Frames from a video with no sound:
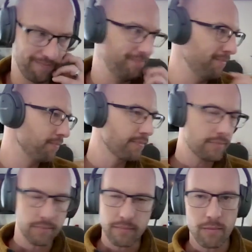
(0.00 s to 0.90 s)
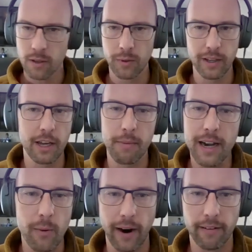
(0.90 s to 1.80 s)
we can get him
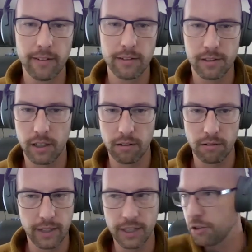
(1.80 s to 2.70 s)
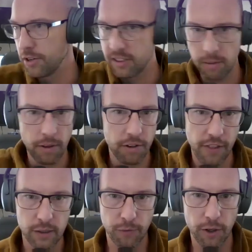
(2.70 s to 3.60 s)
anywhere. So let's address some other
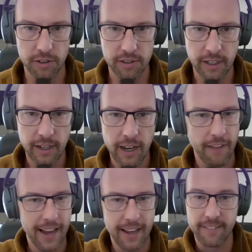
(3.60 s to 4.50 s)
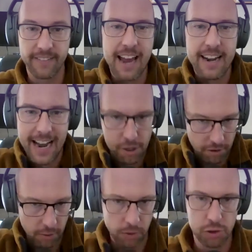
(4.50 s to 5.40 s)
things first. And that
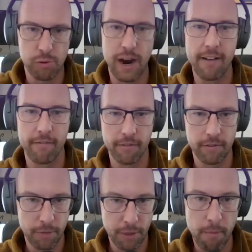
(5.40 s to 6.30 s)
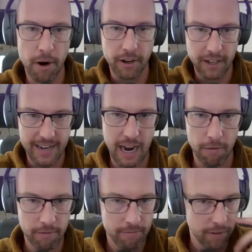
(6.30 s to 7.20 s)
naturally will drive the market
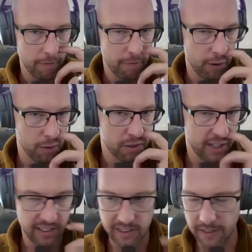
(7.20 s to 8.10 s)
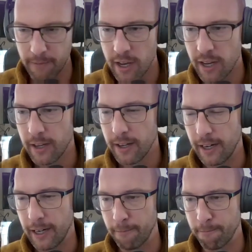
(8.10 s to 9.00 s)
down for those things. And
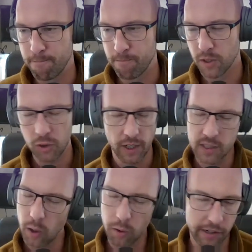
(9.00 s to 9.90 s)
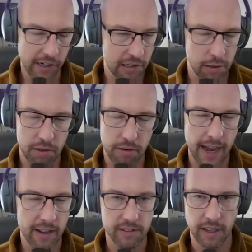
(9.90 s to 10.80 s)
so I totally agree with you,
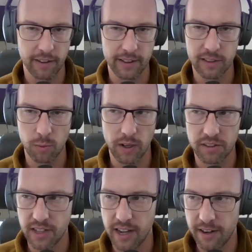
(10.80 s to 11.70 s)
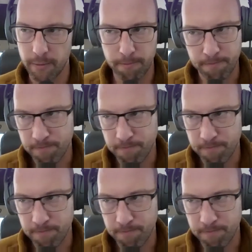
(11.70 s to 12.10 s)
Gyles. I think that's well stated.